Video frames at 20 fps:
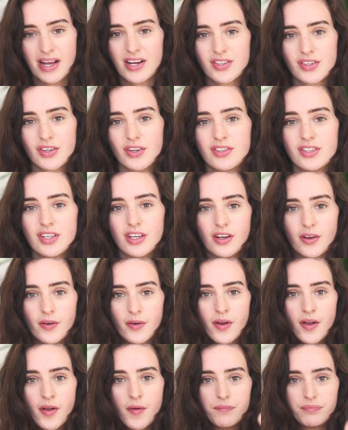Make sure
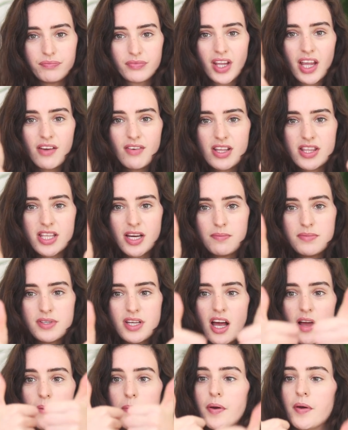to give it a thumbs
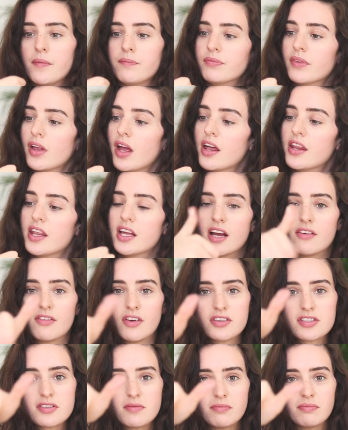up. I think I've
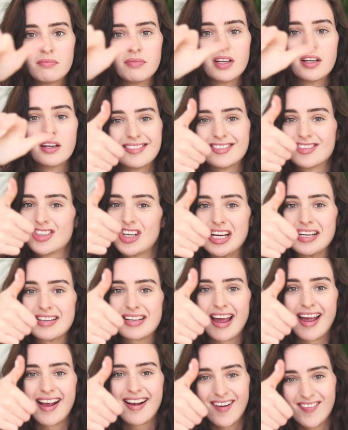got some
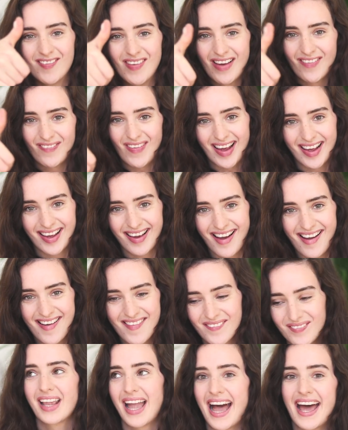cheesecake on my finger.
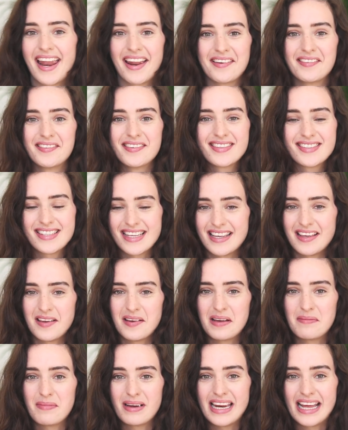And I will
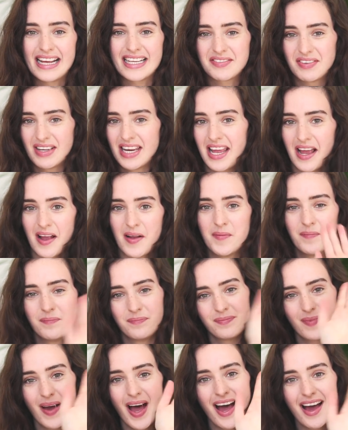see you in my next video.
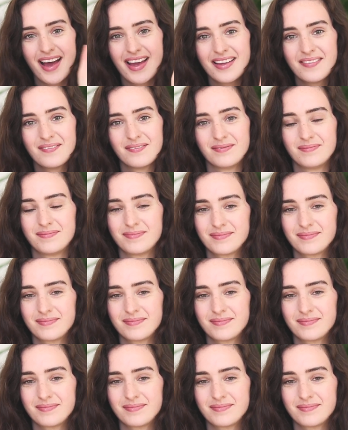Bye!